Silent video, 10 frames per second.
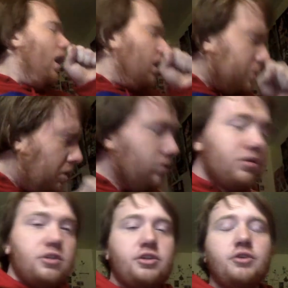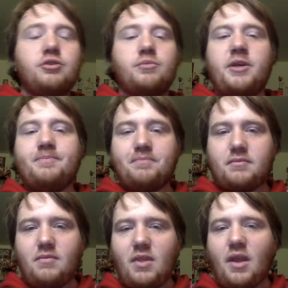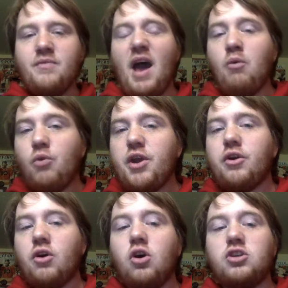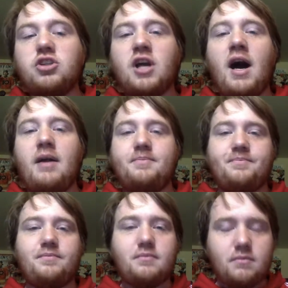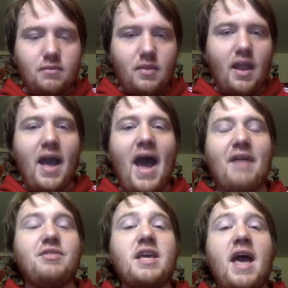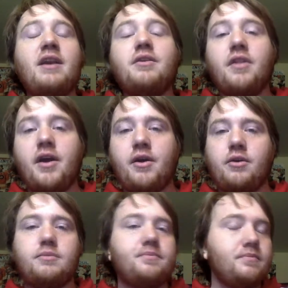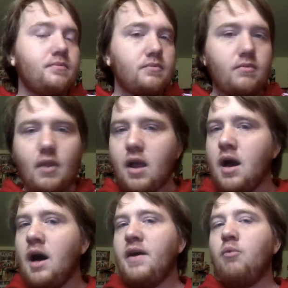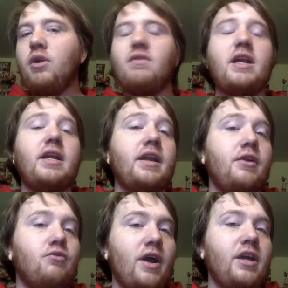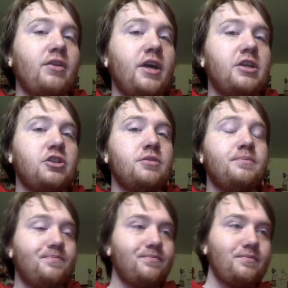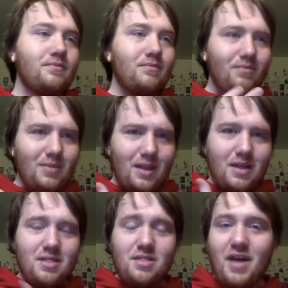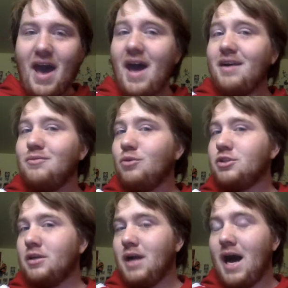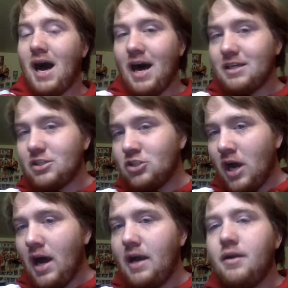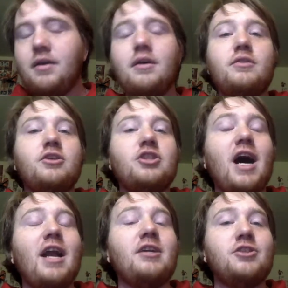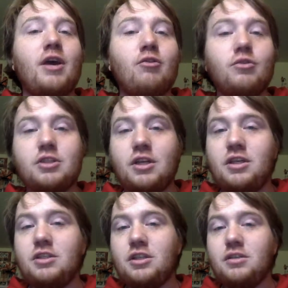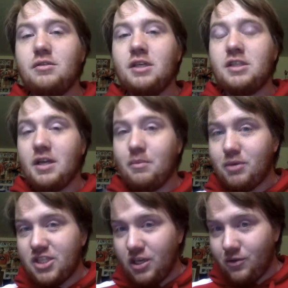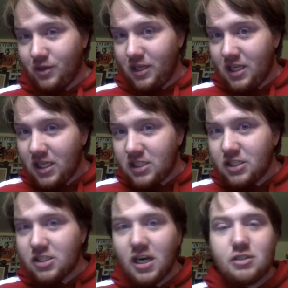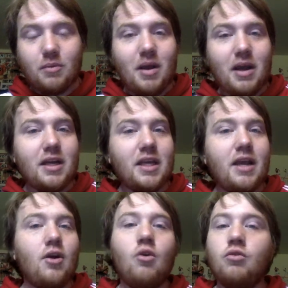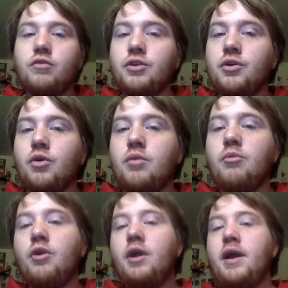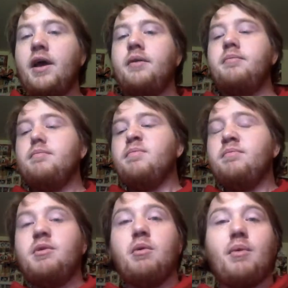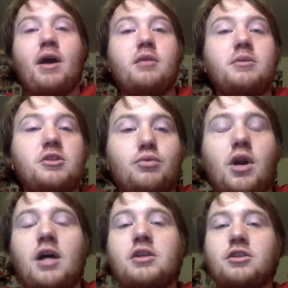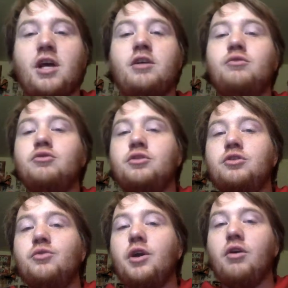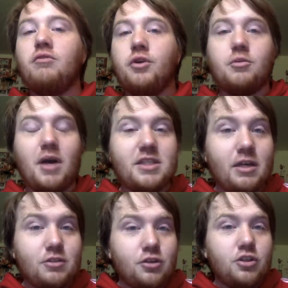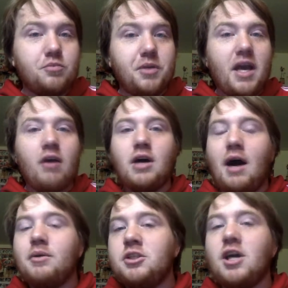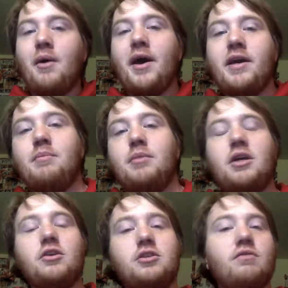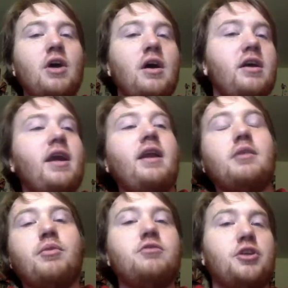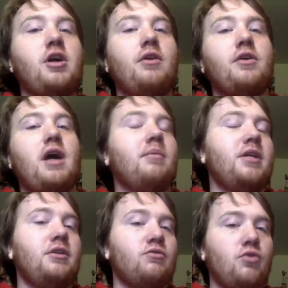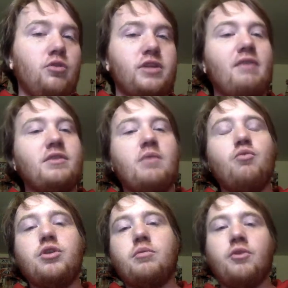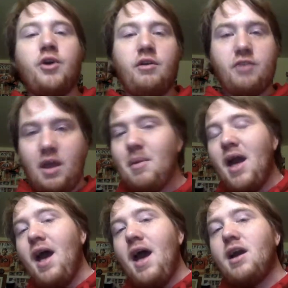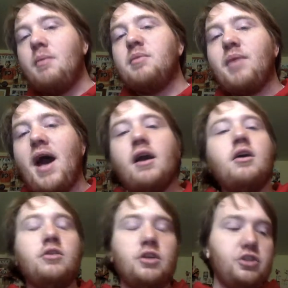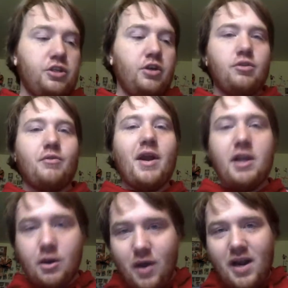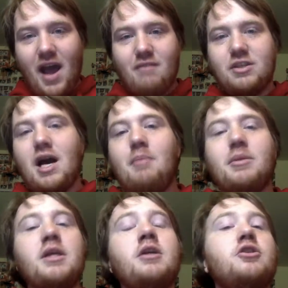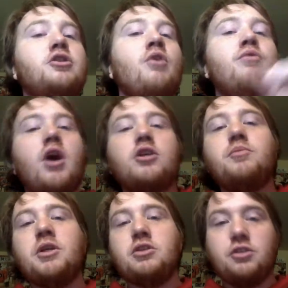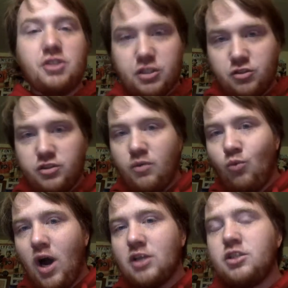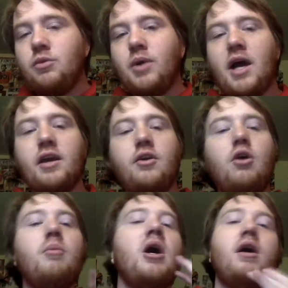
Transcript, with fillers: Excuse me, that weird hook shot at the end there uh, that would have ended in regulation. That was an odd shot. The shot in general is an easy isn't a particularly easy shot, so I'm not going to get overly on him on it. And people are probably going to be surprised because I usually do get overly on Tobias Harris. It could just be how Holly Jolly I am because of getting the privilege to color commentate the Royals, having them win their playoff game, coming back, listening on the radio, and having Tom McGinnis go nuts because of the Sixers, then watching it when I get home.